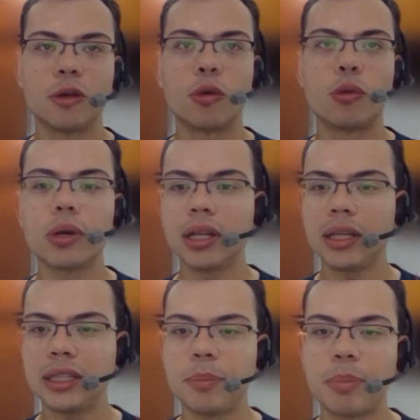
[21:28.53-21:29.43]

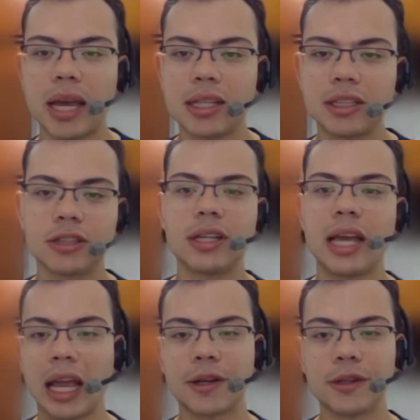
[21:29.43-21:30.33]
really depends on
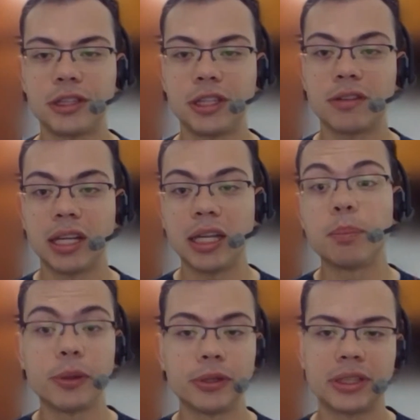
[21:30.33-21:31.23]
the accuracy of the
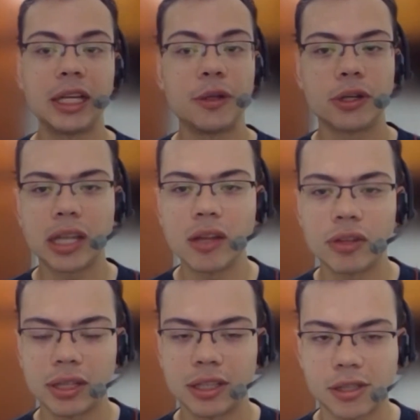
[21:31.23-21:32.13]
inputs that you're
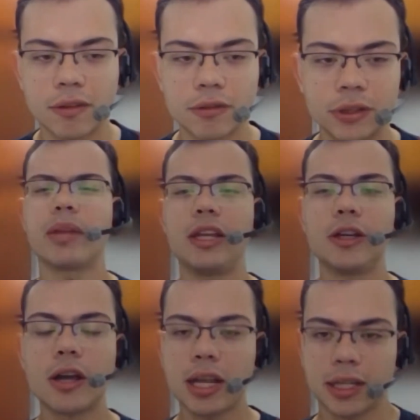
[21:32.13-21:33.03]
giving the software. You
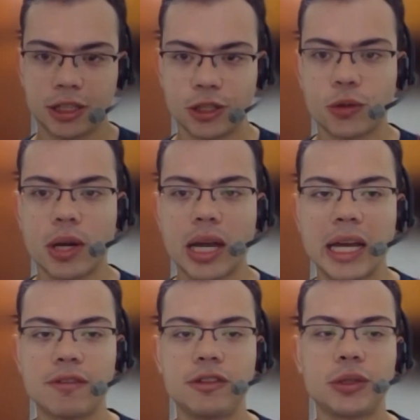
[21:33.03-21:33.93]
gotta
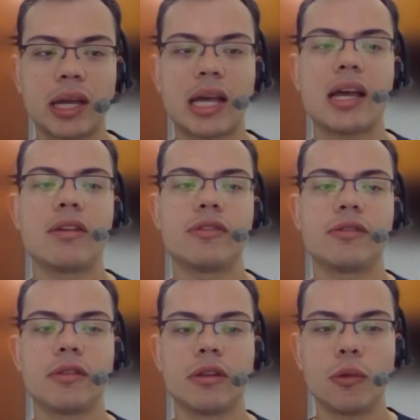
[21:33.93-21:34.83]
strive to have
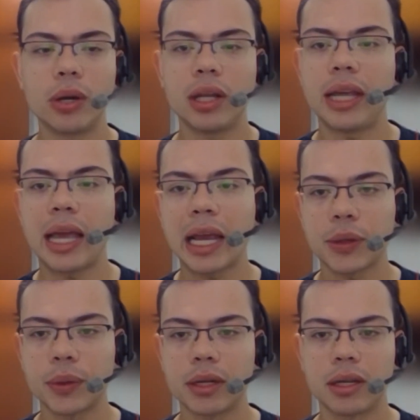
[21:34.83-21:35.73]
really
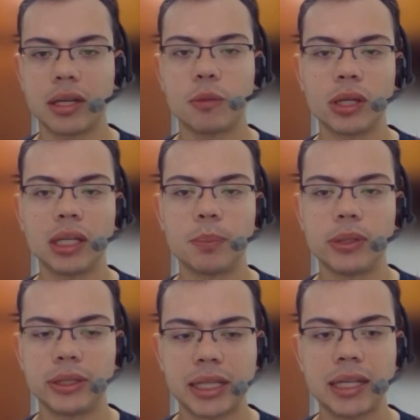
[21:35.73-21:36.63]
accurate and really
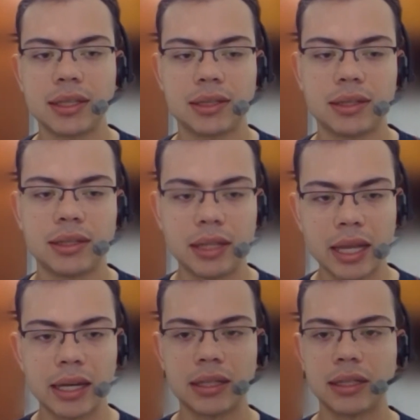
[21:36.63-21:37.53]
precise
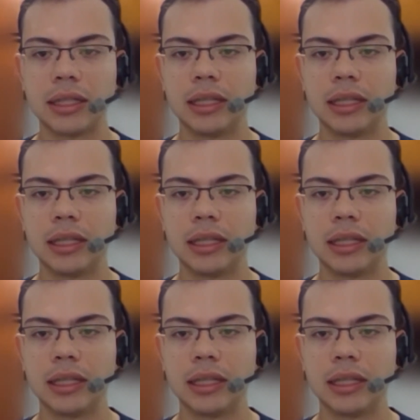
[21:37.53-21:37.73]
data